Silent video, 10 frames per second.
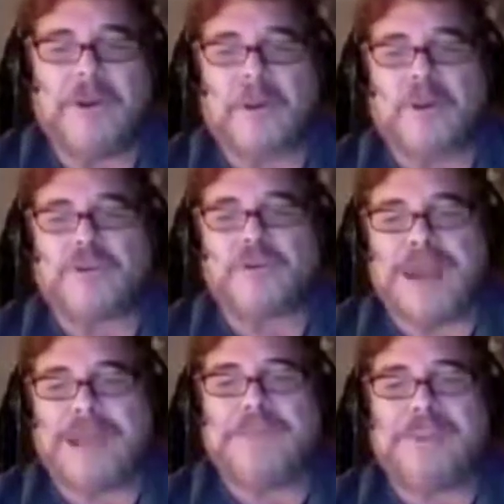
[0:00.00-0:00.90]
or
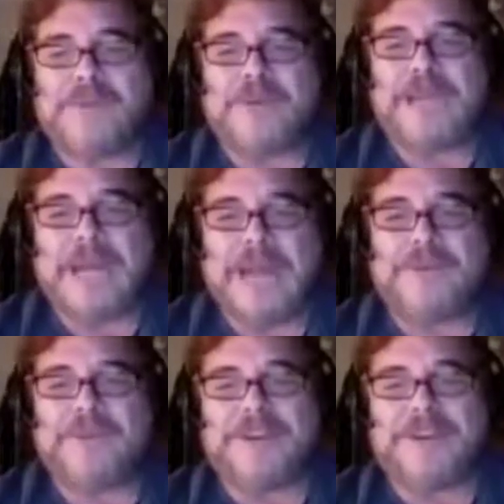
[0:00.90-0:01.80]
trans-Neptunian
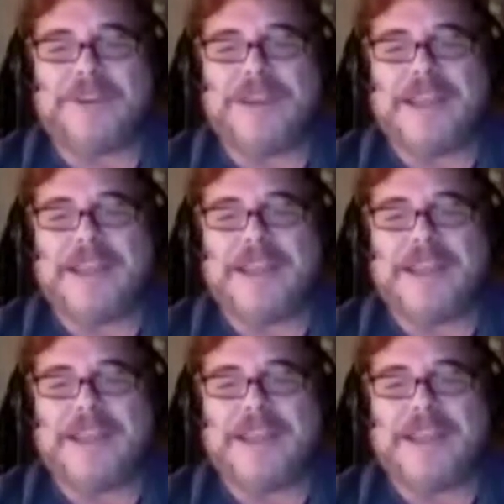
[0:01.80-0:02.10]
objects,